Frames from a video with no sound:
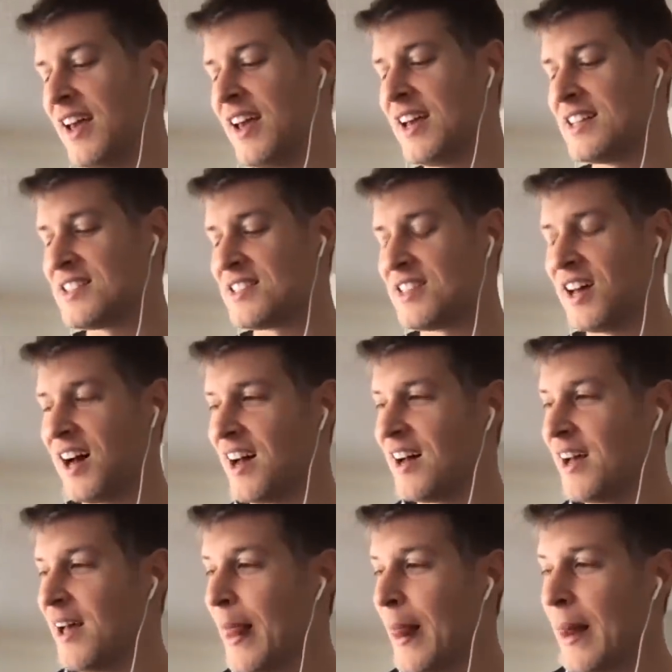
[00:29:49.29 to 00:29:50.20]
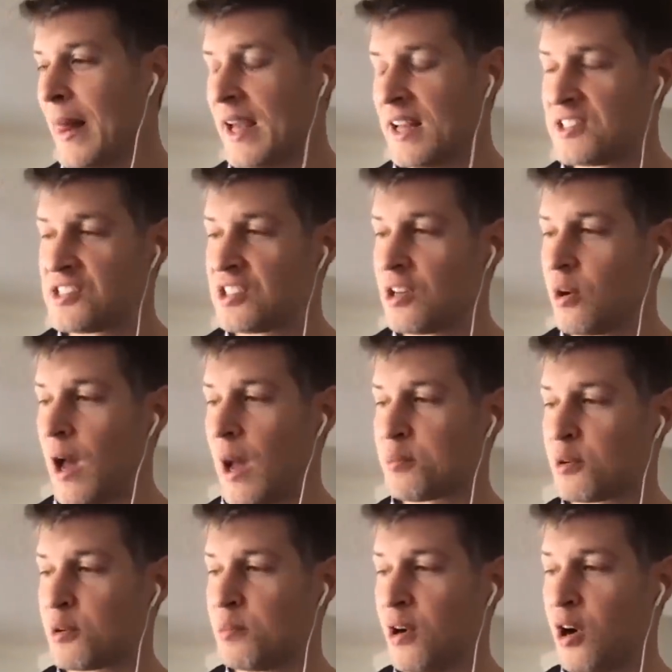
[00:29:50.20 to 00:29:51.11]
it's uh it's so
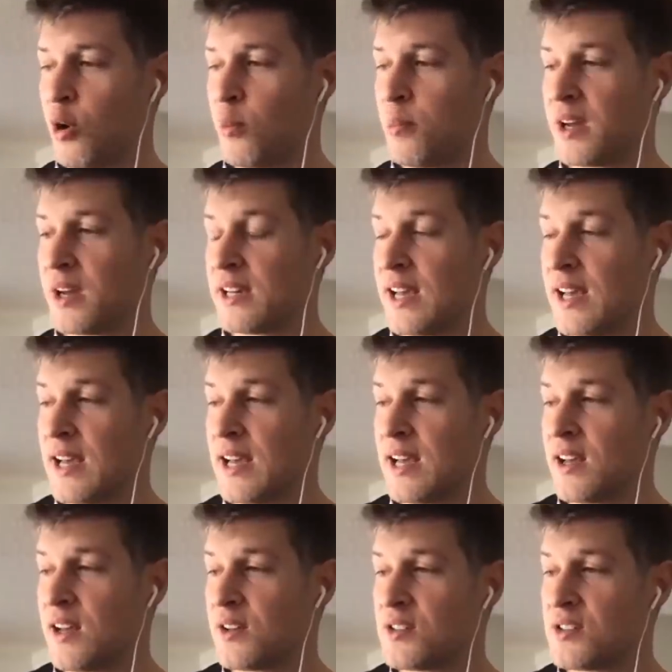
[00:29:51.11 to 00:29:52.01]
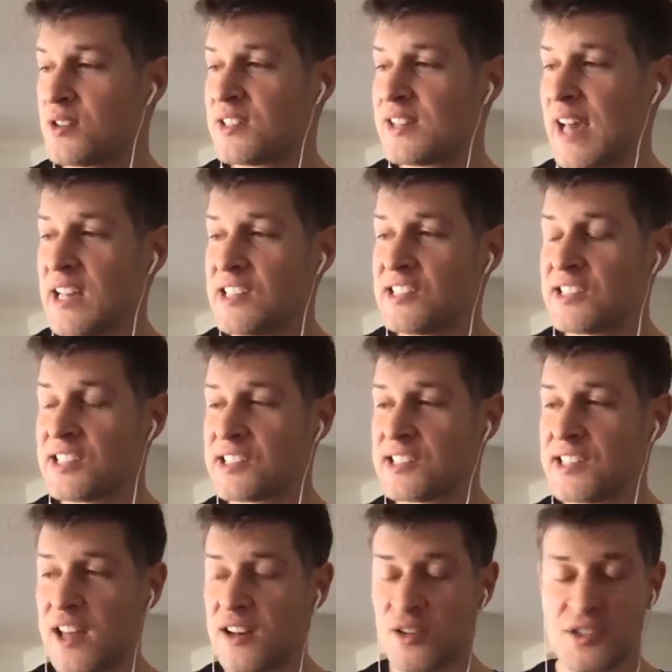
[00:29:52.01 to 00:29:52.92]
apropos, but testing
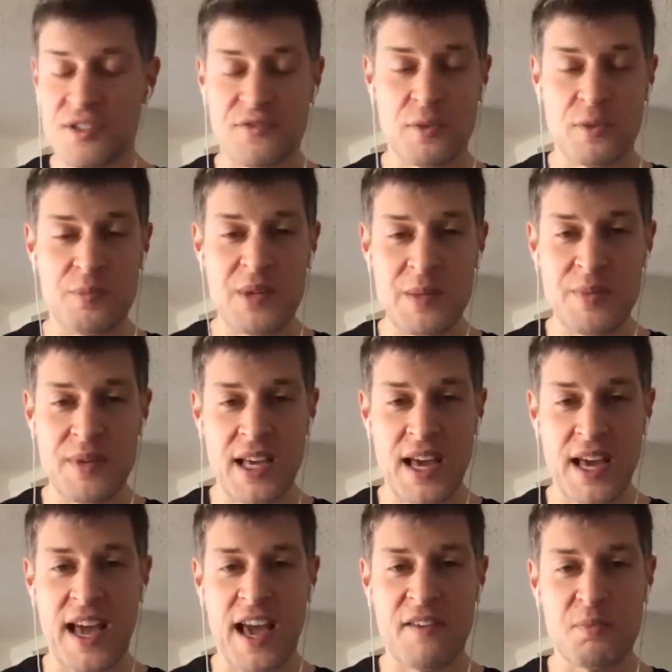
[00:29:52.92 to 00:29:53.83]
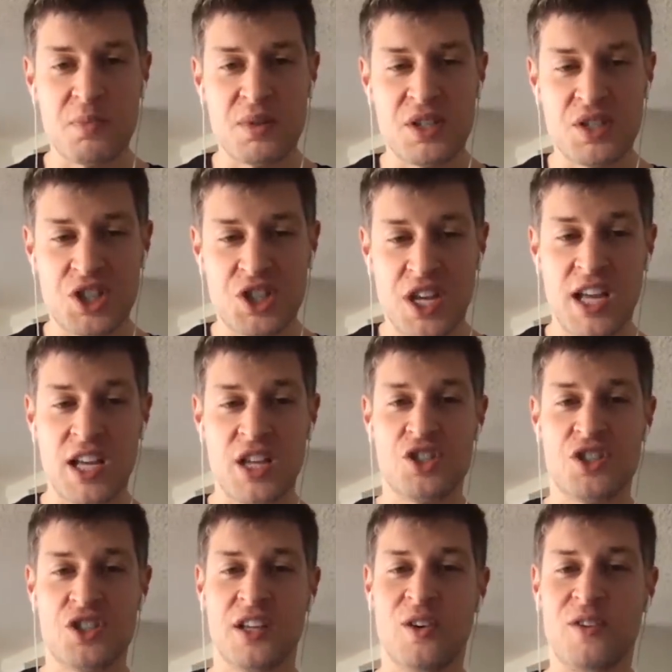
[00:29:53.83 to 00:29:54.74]
standards for BPA haven't been
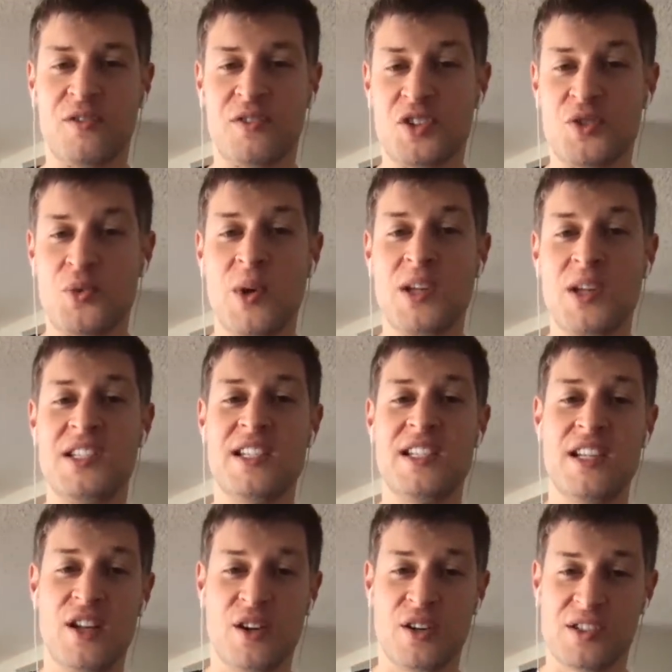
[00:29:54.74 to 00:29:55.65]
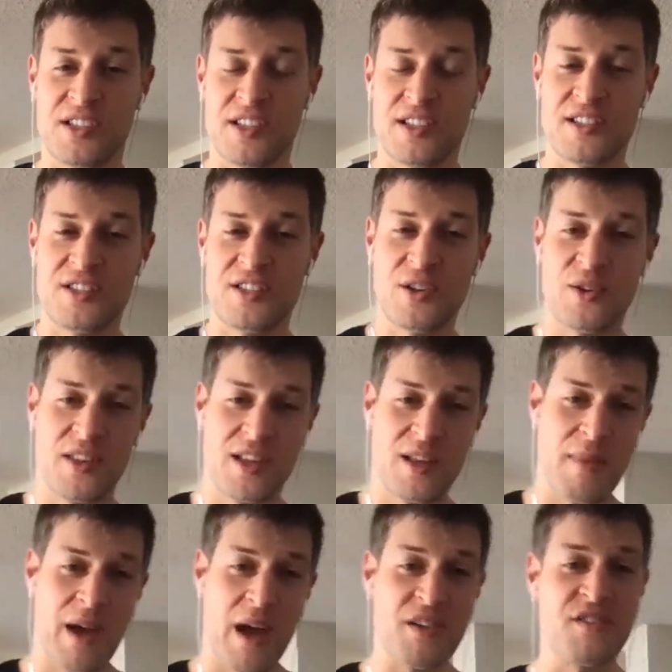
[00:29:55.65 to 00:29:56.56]
changed in over 20 years. And so the
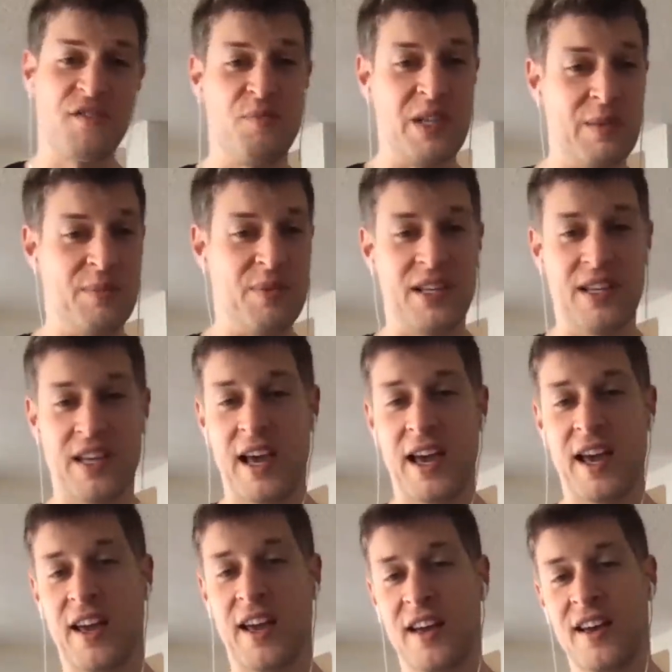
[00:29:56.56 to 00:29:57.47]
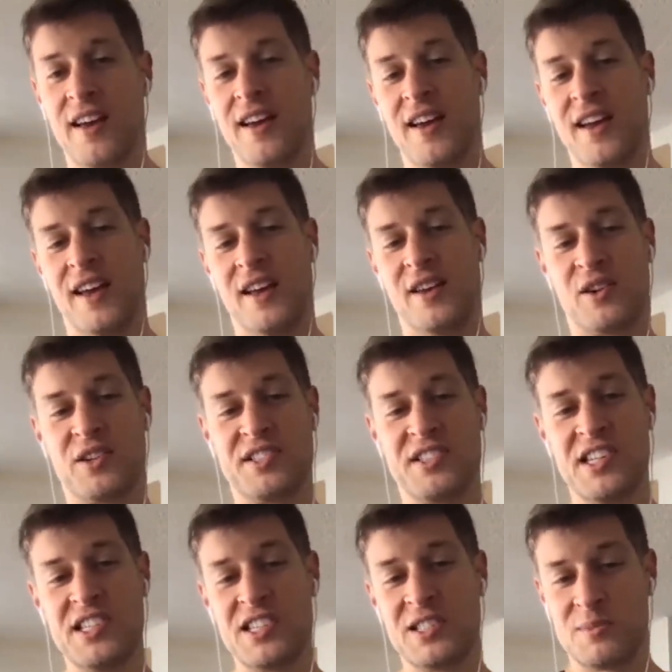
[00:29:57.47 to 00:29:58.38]
amount of BPA in our
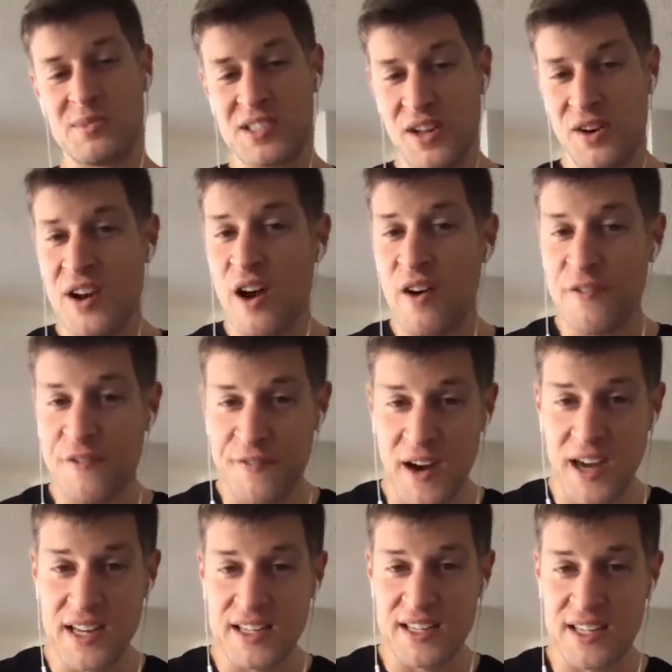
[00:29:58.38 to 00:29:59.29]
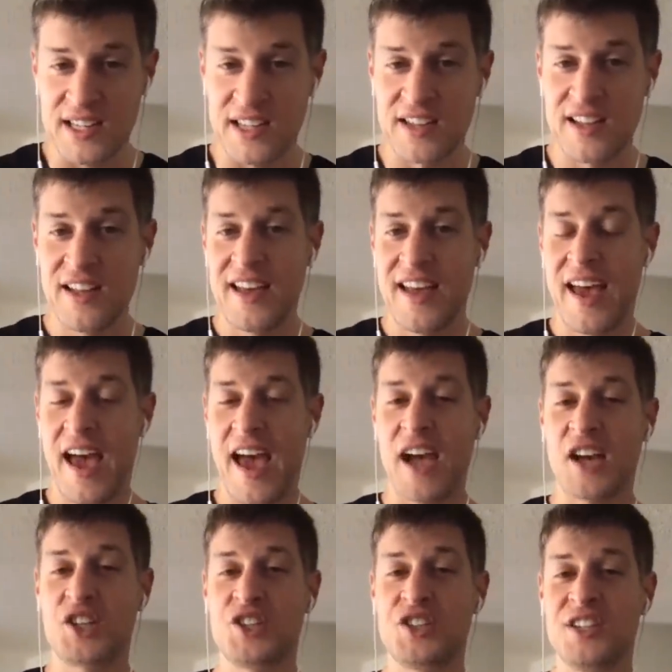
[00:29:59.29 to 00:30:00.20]
systems they're now mm-hmm. finding
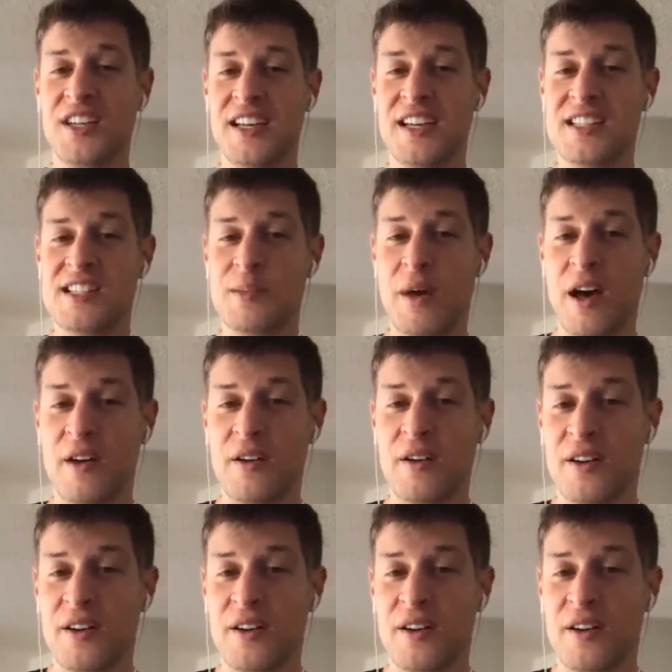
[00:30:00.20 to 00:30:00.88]
actually is about